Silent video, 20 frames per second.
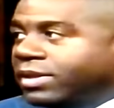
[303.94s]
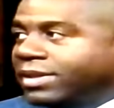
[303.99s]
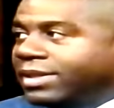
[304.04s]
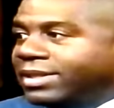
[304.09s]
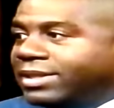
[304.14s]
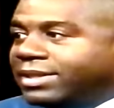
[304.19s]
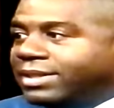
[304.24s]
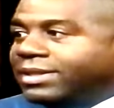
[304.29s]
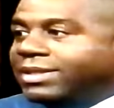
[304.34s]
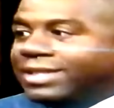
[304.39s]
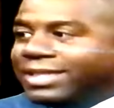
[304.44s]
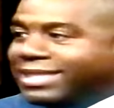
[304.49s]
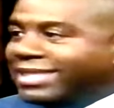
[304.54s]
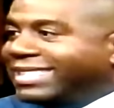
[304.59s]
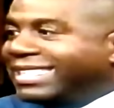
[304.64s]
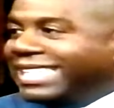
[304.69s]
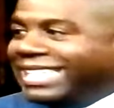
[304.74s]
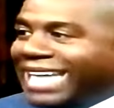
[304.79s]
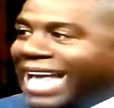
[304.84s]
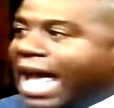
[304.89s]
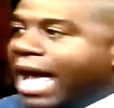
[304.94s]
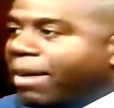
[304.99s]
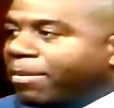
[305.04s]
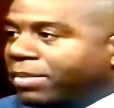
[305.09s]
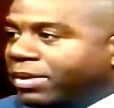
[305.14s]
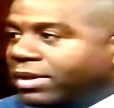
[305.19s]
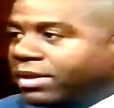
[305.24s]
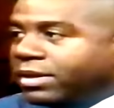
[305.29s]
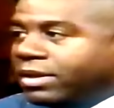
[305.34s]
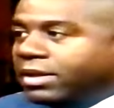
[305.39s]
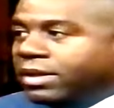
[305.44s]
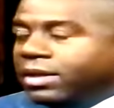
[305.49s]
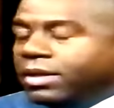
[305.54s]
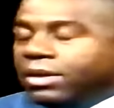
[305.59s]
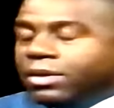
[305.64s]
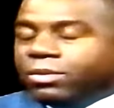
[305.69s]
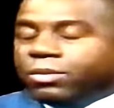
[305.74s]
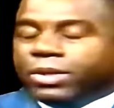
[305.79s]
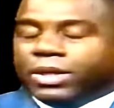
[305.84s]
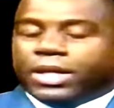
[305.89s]
This is just didn't happen
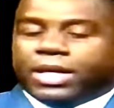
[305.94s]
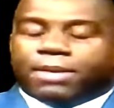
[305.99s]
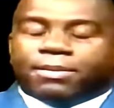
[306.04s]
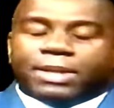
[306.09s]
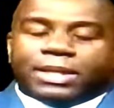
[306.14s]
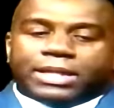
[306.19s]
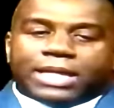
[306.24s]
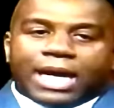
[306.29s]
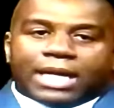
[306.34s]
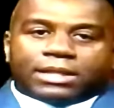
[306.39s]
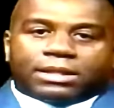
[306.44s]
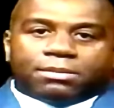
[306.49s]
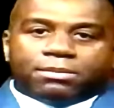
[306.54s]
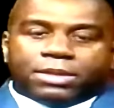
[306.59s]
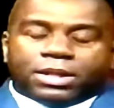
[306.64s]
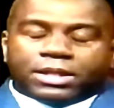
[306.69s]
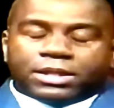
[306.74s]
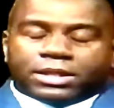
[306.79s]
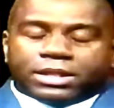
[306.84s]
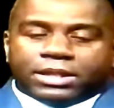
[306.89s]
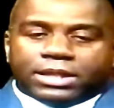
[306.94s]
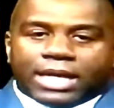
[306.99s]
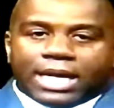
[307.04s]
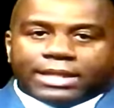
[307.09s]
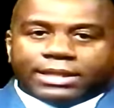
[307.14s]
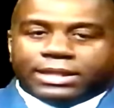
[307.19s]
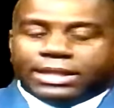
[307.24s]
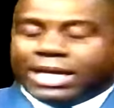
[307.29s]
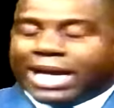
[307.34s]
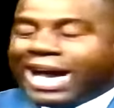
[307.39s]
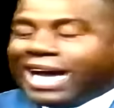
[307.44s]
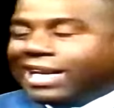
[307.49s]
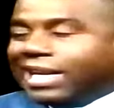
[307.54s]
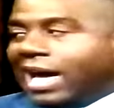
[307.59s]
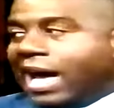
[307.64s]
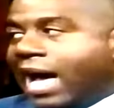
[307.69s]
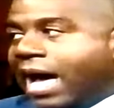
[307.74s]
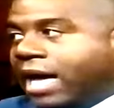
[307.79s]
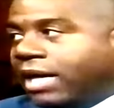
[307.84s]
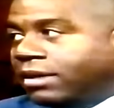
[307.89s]
when him and Dr. Buss could not see eye to
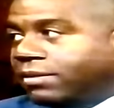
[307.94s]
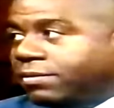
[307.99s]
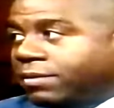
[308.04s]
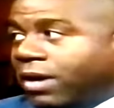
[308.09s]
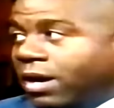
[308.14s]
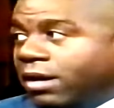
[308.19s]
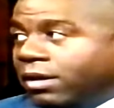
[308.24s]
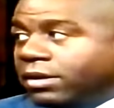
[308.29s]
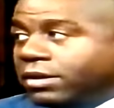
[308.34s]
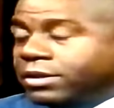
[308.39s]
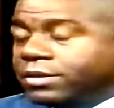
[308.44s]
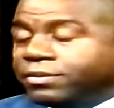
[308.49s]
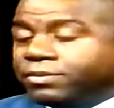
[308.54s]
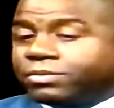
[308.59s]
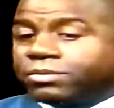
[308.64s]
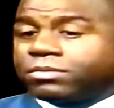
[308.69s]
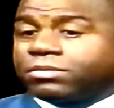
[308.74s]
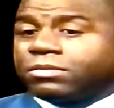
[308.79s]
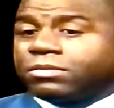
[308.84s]
eye as far as